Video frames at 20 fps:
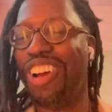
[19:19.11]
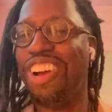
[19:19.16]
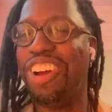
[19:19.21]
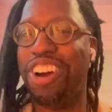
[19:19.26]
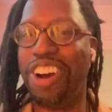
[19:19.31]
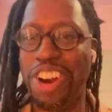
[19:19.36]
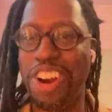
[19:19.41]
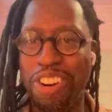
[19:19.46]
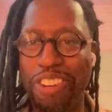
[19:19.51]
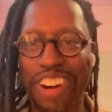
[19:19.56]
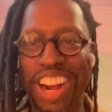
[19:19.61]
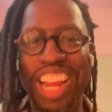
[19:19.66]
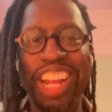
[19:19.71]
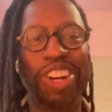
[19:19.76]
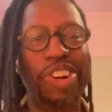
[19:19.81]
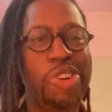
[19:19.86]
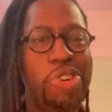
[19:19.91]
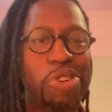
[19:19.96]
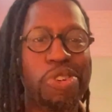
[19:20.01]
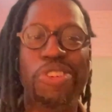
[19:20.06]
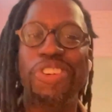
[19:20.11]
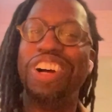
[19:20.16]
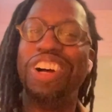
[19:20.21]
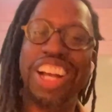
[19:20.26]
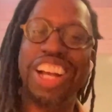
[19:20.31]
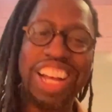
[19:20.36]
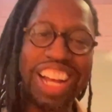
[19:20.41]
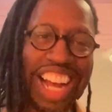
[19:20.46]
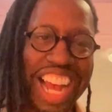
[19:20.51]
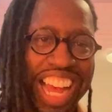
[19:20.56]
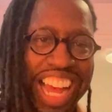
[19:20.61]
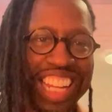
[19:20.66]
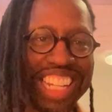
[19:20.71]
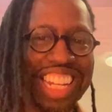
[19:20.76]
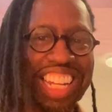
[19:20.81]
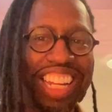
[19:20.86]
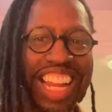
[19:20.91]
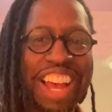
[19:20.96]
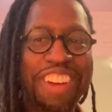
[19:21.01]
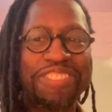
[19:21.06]
All right, cool. I
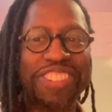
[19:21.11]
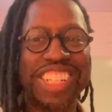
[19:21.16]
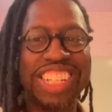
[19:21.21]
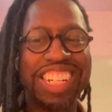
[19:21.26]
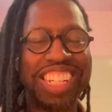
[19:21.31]
left and I